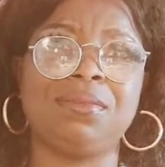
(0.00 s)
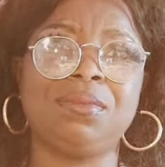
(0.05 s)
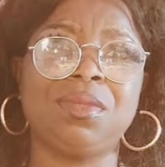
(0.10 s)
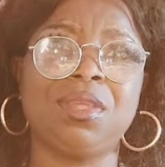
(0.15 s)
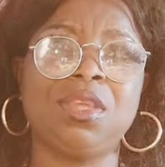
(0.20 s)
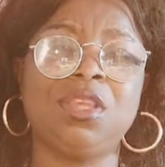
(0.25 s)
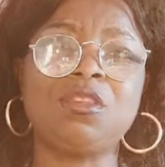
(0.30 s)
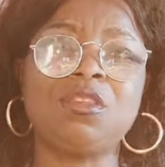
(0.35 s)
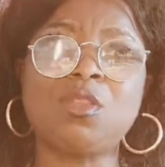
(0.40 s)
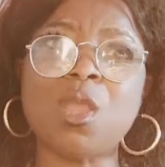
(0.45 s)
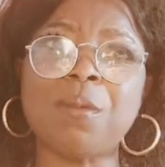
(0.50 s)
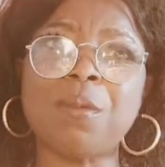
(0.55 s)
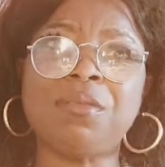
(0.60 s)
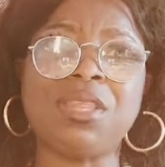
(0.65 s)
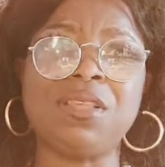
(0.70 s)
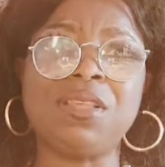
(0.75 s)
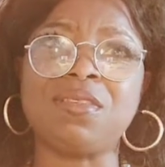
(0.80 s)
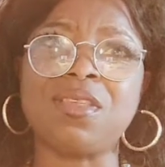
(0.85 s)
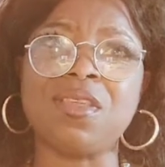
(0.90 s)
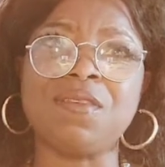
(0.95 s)
Stop
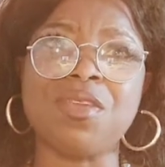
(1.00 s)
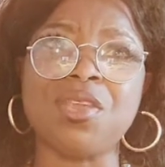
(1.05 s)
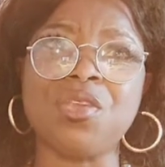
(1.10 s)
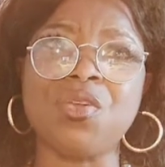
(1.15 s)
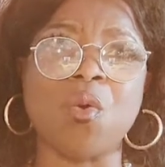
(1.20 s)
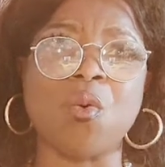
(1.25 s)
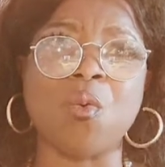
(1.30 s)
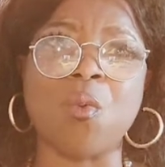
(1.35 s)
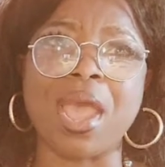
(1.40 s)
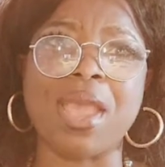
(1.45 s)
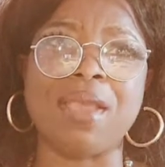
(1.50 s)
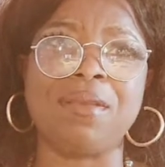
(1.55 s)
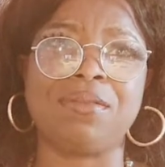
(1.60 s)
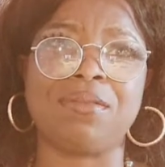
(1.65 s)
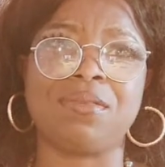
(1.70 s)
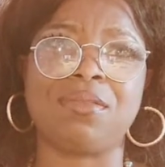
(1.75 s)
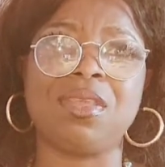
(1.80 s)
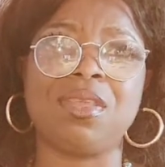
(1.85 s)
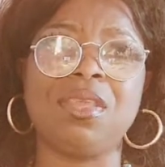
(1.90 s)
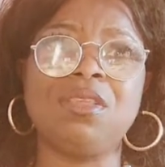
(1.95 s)
deceiving your
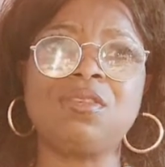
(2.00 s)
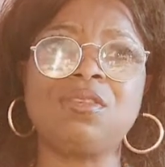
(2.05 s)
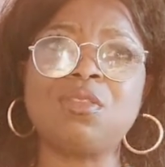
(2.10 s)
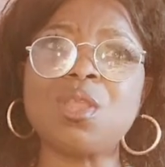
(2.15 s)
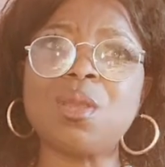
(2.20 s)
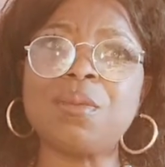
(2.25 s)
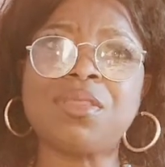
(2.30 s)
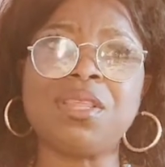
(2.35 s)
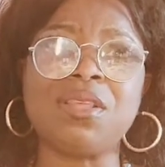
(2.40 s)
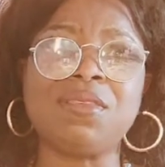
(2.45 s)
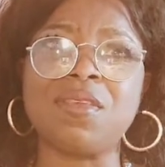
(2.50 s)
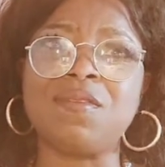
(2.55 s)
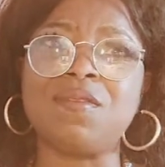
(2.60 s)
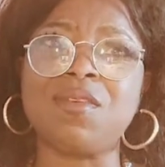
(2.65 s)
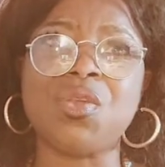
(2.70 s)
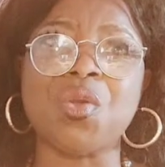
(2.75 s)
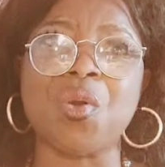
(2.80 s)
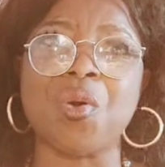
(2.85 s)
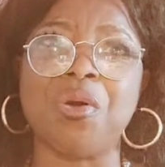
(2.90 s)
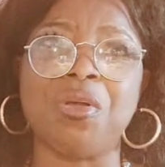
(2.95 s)
wives. Stop
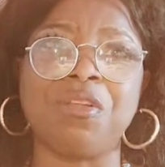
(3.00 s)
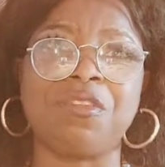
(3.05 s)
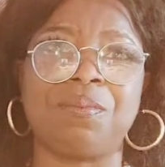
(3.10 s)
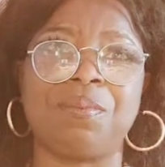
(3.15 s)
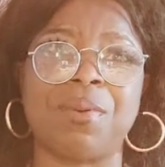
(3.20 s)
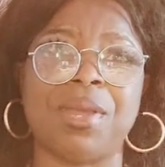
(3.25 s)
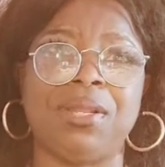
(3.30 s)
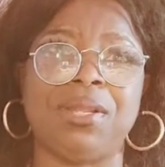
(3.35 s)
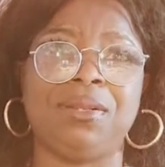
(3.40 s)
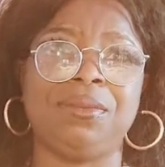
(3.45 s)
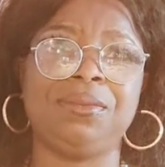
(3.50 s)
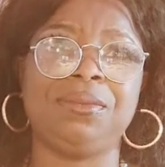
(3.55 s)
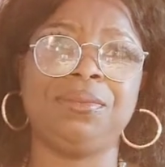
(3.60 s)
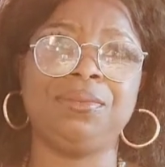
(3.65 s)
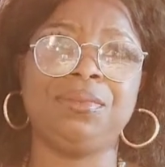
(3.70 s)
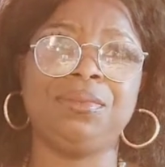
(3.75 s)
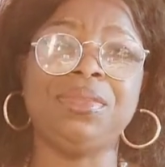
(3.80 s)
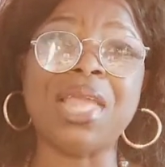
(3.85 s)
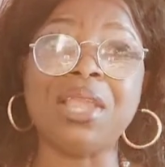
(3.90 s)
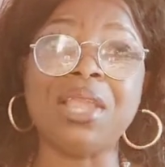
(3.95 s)
deceiving your husband.
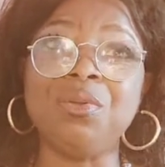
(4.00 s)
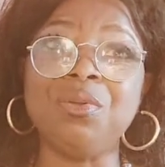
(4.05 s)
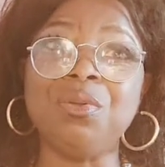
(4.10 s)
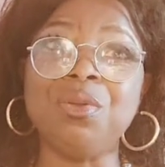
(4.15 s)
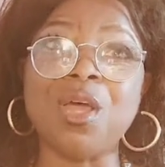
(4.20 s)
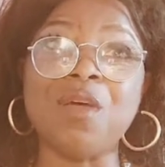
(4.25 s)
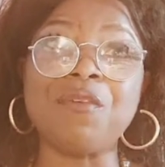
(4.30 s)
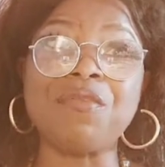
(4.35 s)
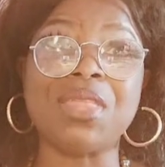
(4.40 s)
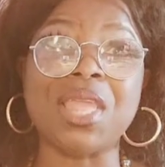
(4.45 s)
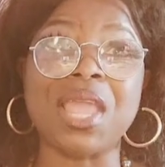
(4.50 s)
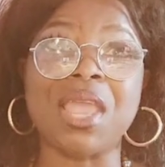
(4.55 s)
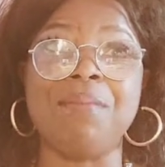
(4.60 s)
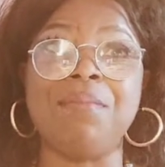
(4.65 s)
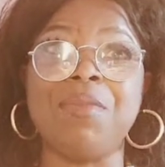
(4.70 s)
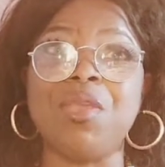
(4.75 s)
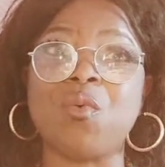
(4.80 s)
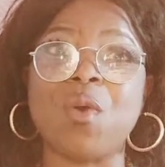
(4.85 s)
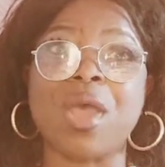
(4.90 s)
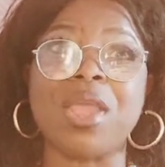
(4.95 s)
That you love them.
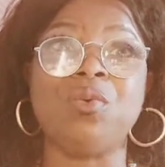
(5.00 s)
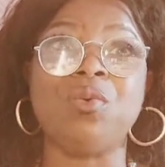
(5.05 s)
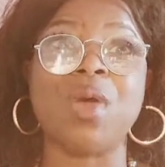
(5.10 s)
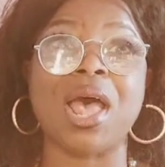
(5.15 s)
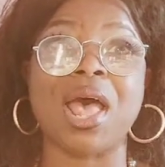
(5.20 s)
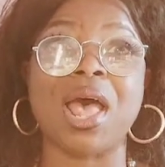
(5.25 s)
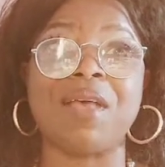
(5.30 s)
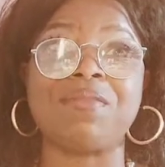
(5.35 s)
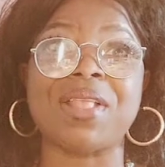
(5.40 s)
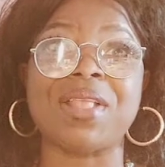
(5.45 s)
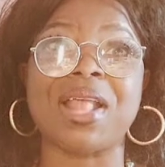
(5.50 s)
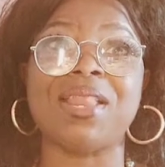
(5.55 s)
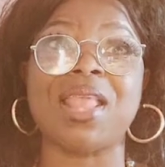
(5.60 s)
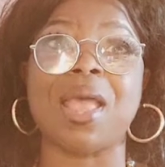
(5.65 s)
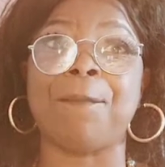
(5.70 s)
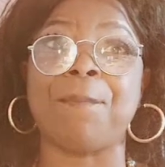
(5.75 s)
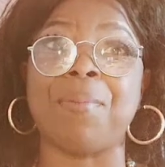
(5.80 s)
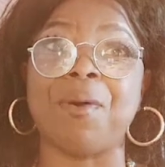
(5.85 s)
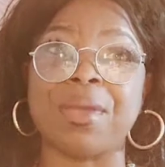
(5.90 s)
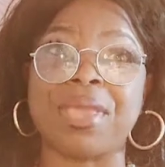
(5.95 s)
Meanwhile, you are after
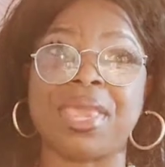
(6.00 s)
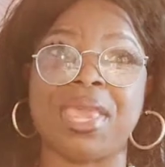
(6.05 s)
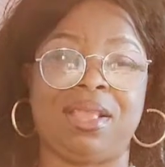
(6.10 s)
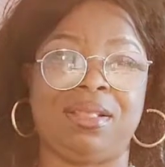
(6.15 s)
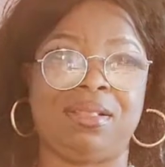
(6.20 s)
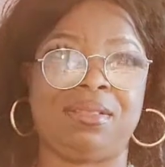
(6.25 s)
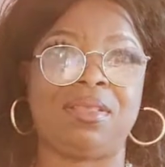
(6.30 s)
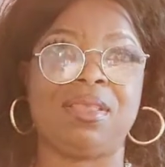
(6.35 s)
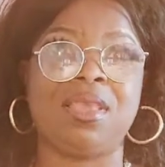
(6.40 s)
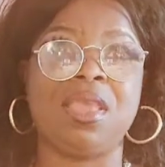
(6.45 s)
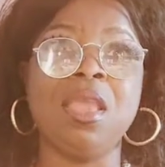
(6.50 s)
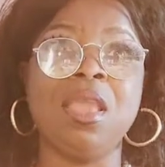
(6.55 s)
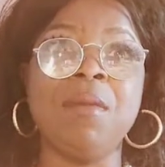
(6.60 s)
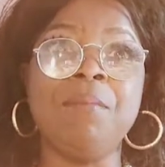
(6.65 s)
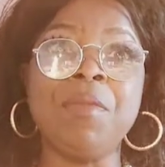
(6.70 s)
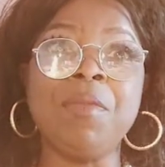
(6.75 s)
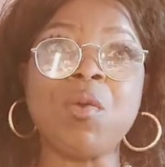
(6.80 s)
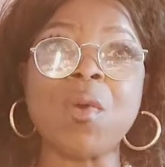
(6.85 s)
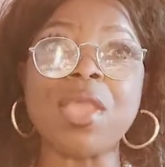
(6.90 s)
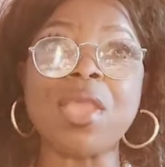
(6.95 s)
their pockets.
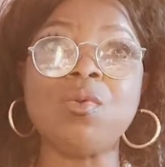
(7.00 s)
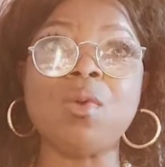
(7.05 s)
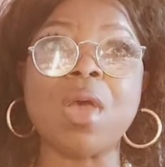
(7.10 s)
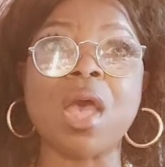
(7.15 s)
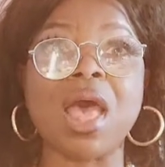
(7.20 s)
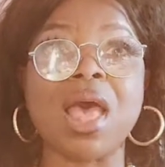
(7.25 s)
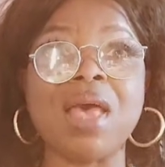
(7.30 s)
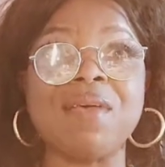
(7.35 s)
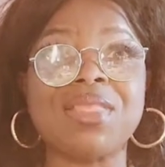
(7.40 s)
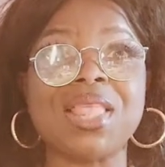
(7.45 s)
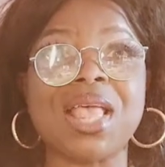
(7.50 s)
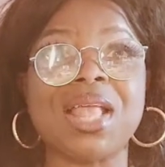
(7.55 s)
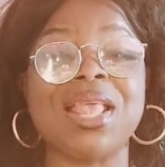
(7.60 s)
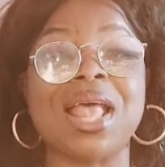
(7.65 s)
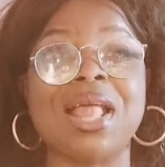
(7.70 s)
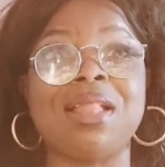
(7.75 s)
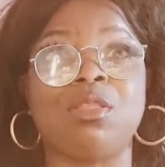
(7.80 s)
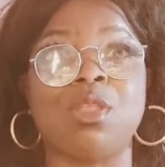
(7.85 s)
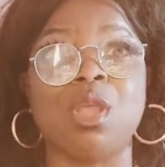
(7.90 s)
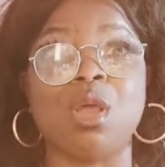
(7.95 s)
Meanwhile, you are after
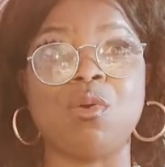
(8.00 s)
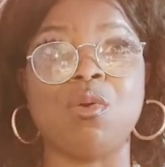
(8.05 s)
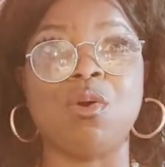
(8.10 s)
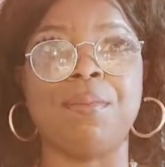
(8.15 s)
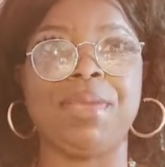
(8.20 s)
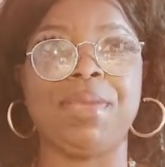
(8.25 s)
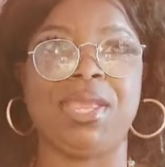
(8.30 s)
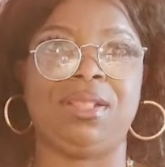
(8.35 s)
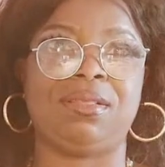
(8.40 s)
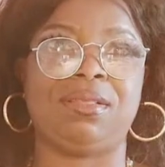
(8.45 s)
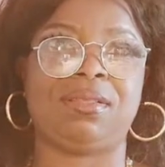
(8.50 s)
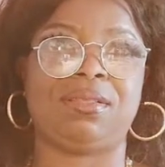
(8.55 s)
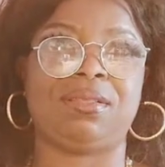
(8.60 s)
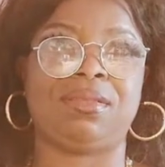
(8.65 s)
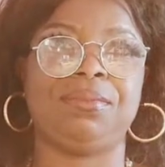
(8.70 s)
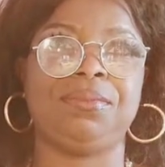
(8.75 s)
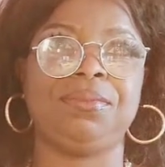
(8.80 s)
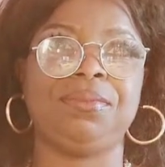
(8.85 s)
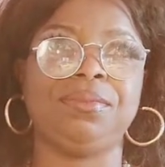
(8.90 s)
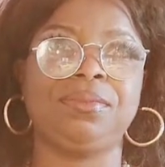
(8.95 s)
their documents.
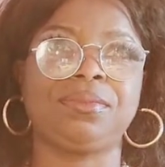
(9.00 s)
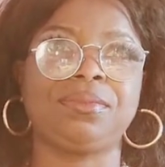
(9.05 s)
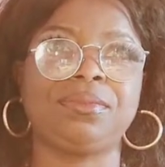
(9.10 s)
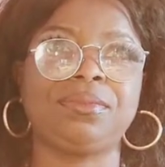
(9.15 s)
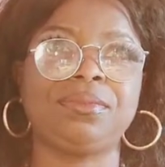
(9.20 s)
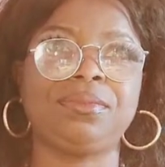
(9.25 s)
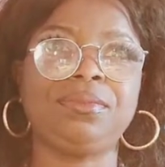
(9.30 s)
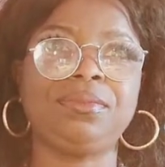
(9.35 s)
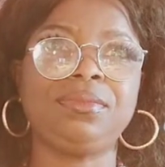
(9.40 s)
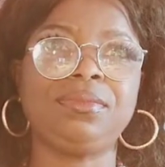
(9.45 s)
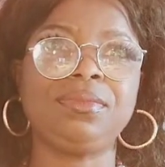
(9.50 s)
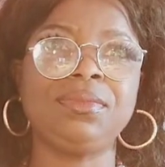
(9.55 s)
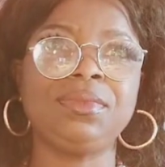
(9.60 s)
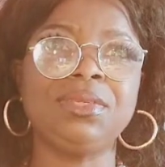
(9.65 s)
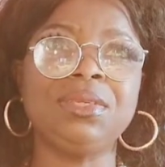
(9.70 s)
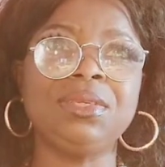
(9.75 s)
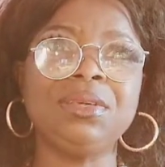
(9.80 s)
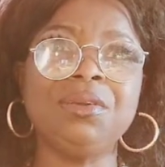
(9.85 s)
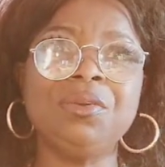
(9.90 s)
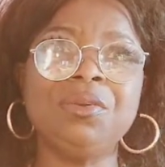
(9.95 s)

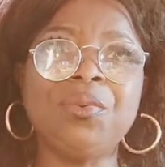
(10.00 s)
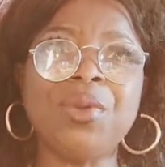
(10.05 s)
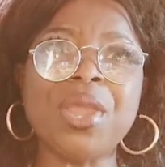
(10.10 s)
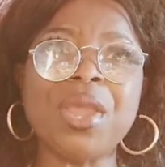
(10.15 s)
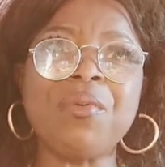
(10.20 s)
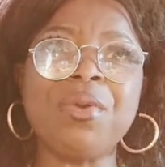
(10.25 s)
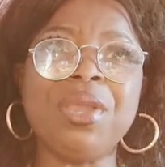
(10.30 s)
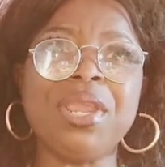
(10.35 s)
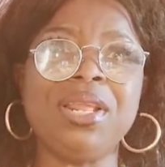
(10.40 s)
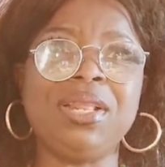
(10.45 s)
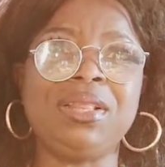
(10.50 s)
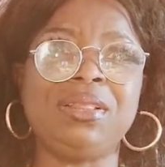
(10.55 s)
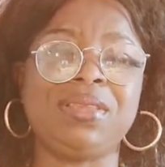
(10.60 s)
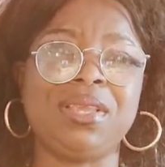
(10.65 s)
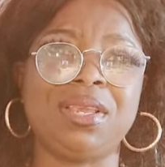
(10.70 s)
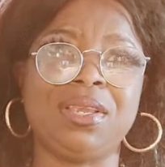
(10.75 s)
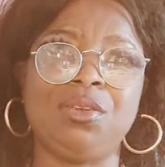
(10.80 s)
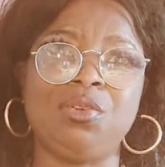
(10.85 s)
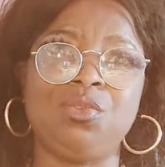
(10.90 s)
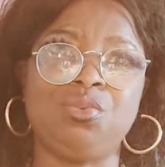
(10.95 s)
Where will he
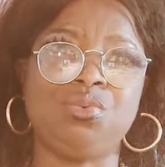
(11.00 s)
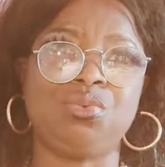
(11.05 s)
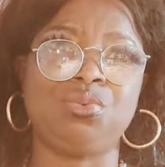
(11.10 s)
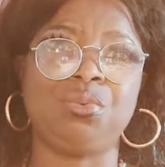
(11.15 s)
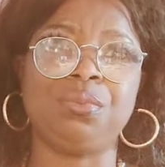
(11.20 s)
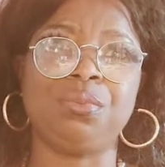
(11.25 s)
take you to?